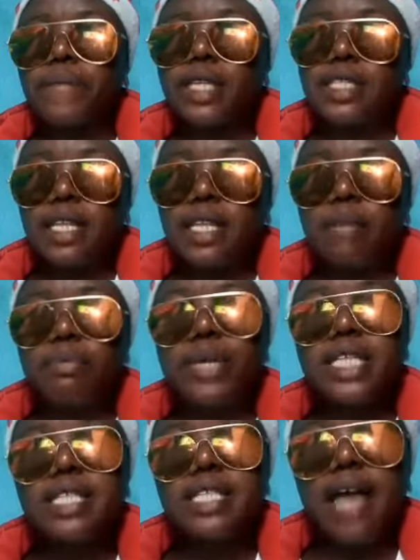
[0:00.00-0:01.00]

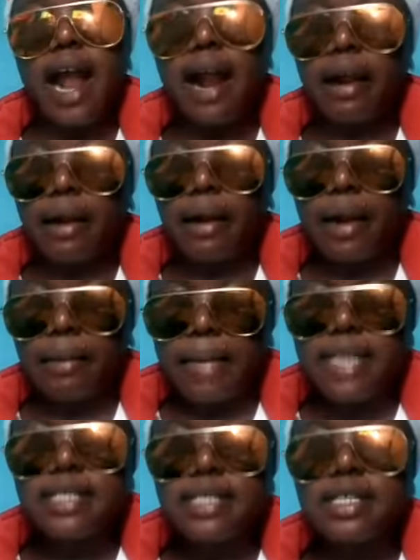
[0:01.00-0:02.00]
celebrate our
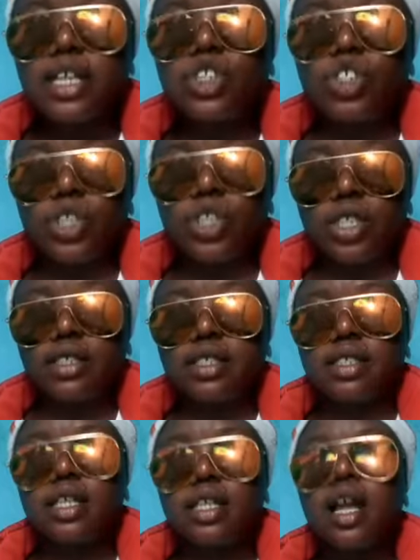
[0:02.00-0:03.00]
Master
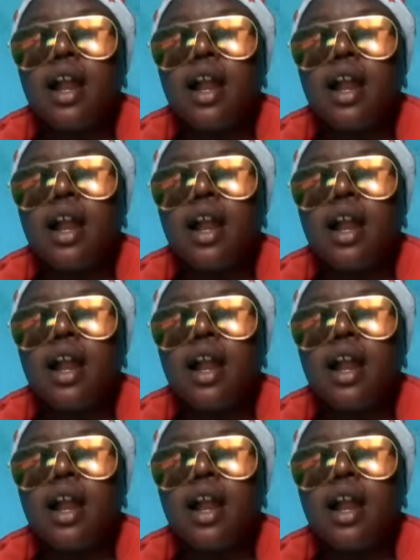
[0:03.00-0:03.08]
Jesus,